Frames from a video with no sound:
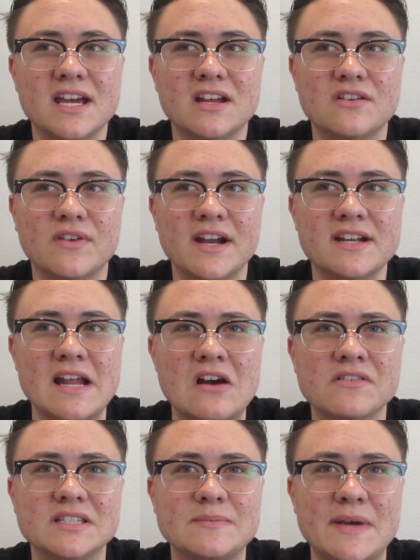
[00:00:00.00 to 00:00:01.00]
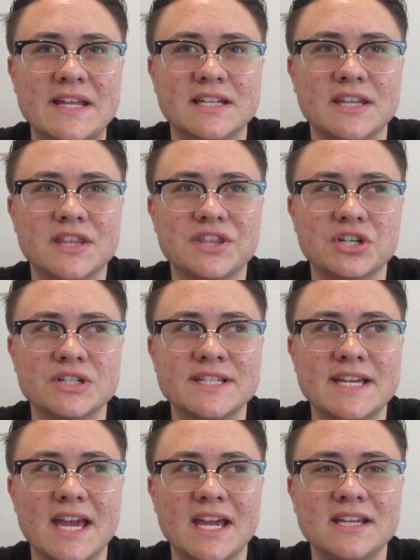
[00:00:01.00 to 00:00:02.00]
And right now it's been
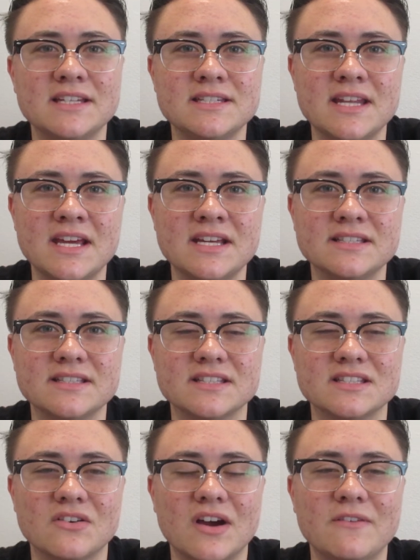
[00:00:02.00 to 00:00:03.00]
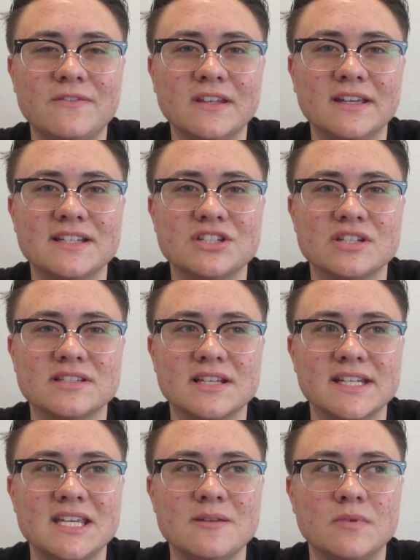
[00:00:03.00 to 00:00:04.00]
38 days. And so I feel like it's just
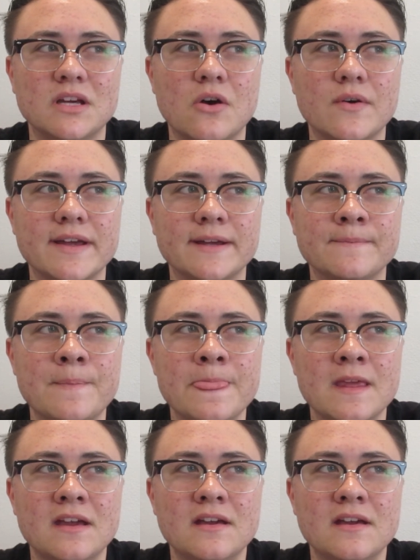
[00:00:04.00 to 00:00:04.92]
going to keep going